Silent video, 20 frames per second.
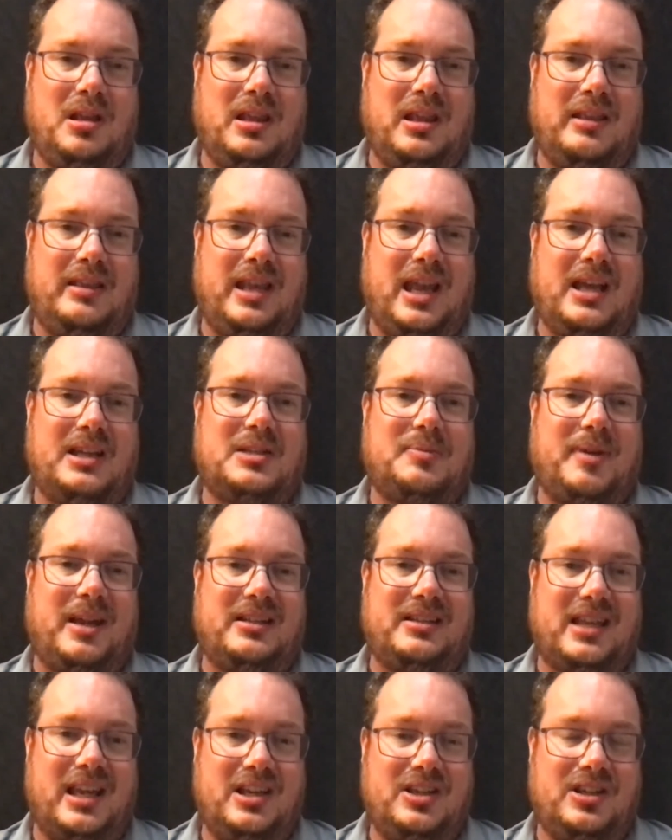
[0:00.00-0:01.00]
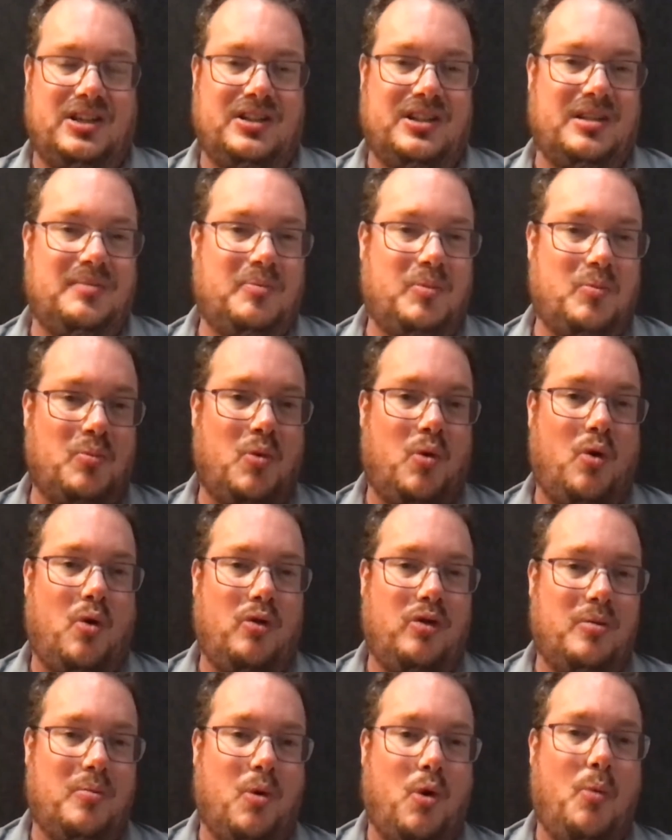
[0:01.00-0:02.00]
the expectations, and
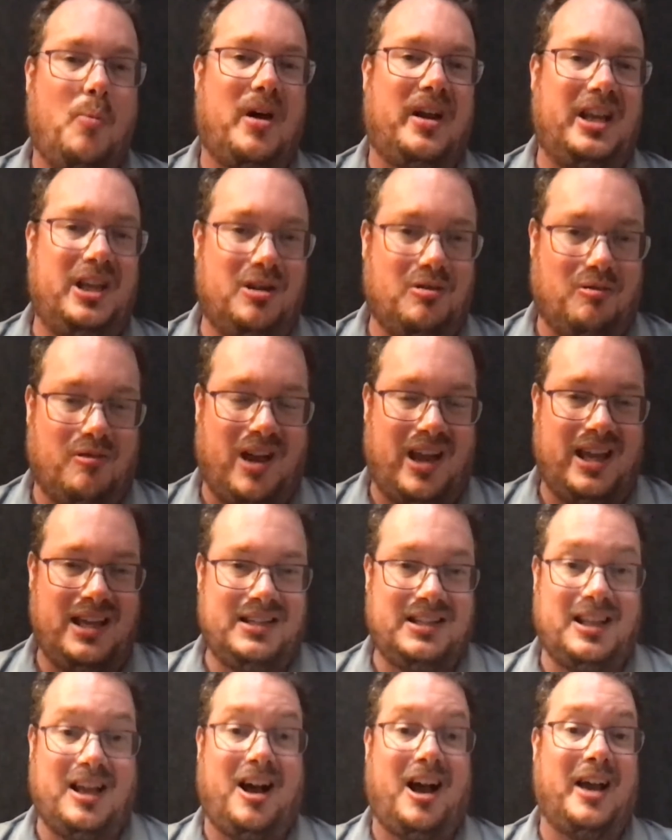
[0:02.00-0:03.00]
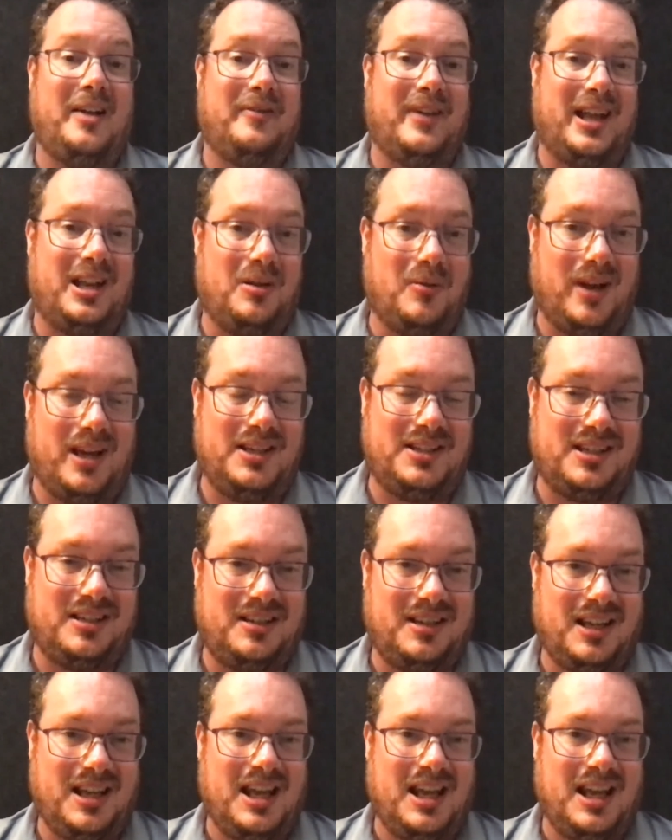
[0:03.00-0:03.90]
the more money you raise and the higher valuation,